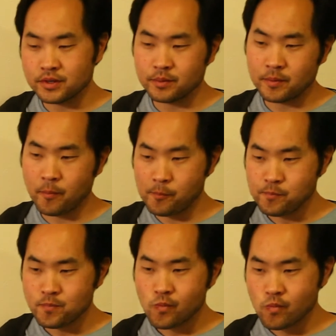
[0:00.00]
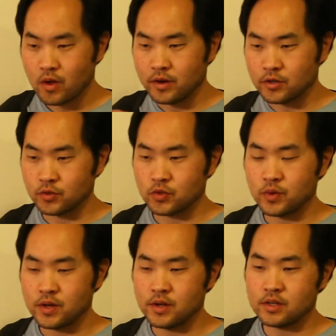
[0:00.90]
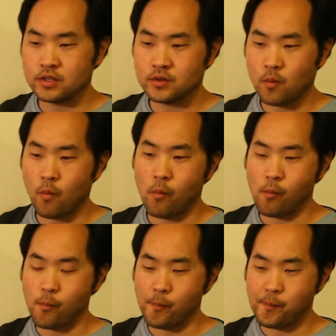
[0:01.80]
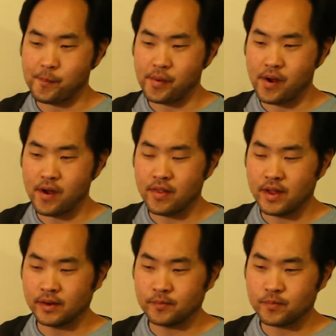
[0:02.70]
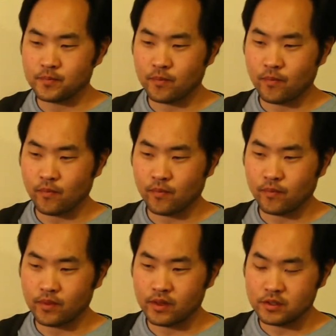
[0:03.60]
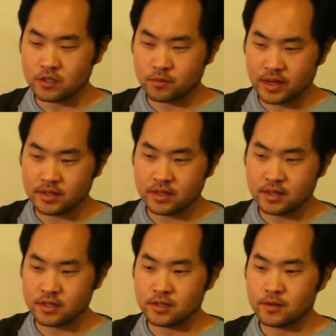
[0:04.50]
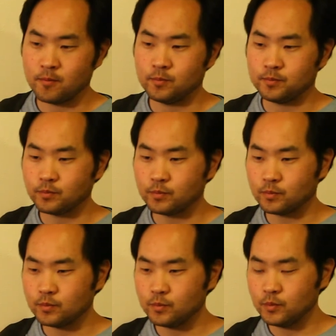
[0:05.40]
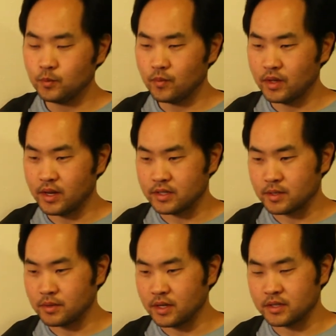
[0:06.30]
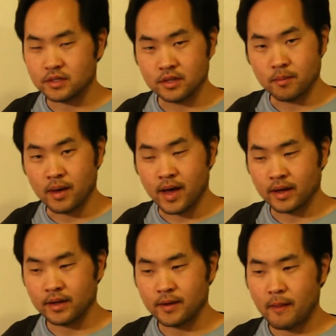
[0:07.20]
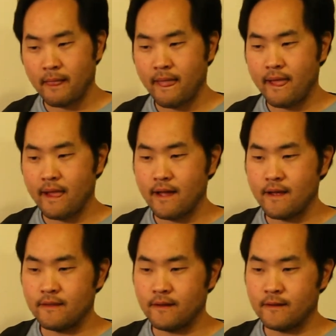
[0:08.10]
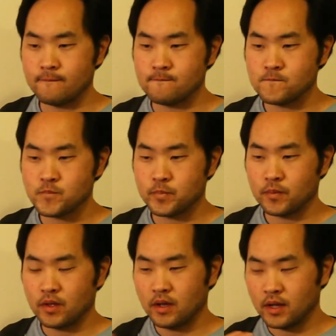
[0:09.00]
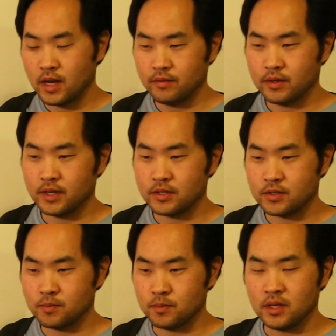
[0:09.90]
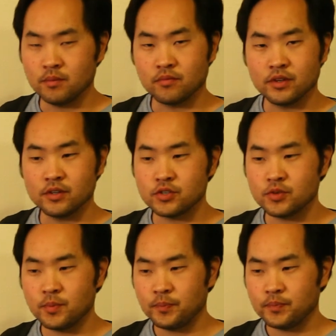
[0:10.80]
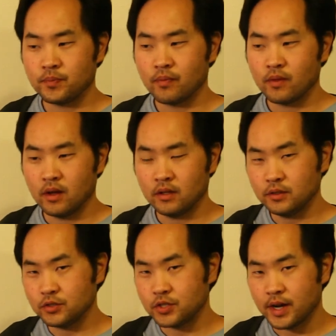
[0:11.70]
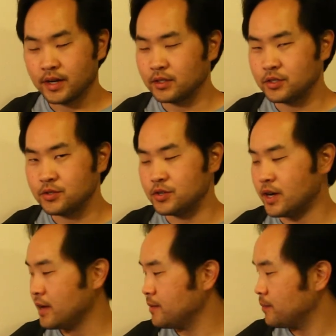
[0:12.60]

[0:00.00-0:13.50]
I mean, initial sweetness, and then spiciness, and some nuts in the back, and then kind of a nice medium finish. A little dry, not too dry.